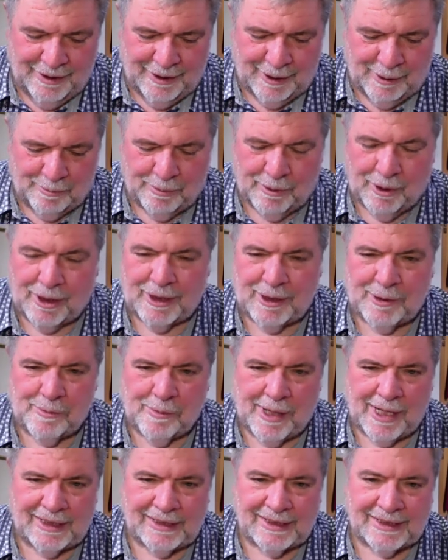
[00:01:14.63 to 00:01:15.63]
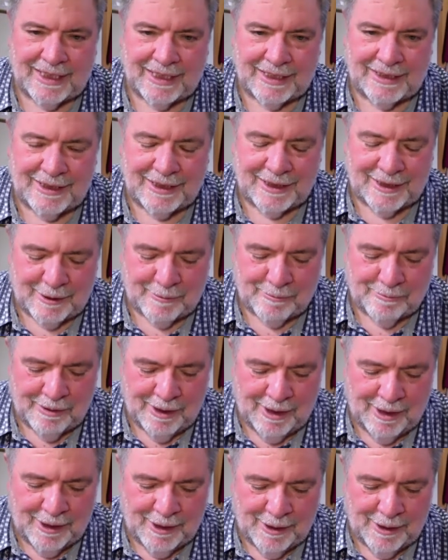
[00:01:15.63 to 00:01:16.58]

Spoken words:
The blind man said to him,